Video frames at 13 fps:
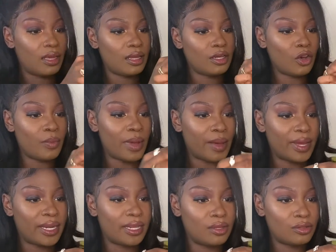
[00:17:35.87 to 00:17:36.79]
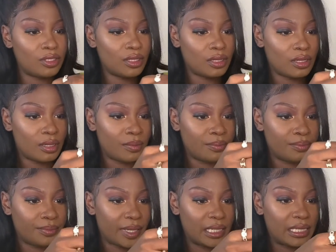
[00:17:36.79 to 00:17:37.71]
don't mind my nails y'all i'm
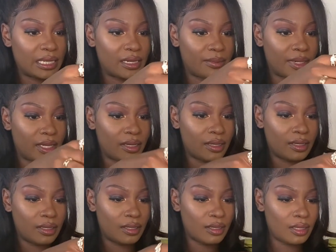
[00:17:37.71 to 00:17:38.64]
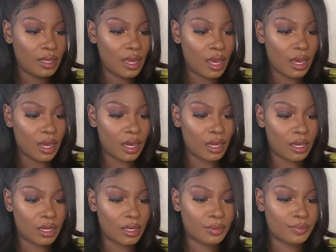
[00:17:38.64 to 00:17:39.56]
about to get them done
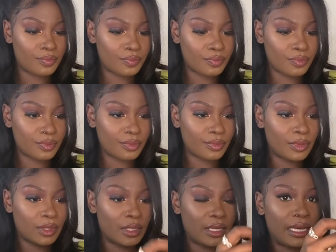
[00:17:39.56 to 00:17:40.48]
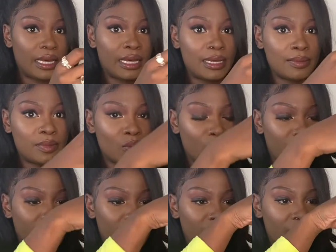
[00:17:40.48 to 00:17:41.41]
um it comes
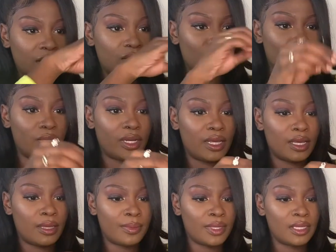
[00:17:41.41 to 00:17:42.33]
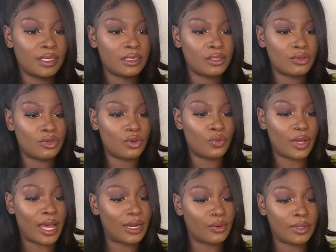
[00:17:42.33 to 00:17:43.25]
with this on there because, you know,
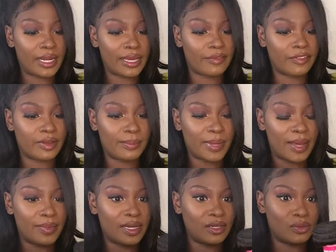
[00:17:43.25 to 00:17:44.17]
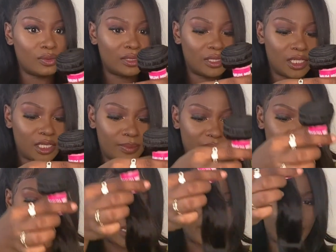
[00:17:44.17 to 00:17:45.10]
I don't like for my bundles to just be
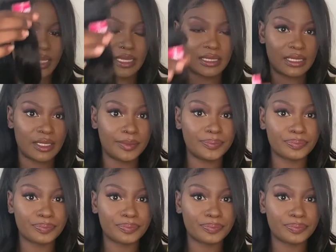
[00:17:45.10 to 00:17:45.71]
touching plastic.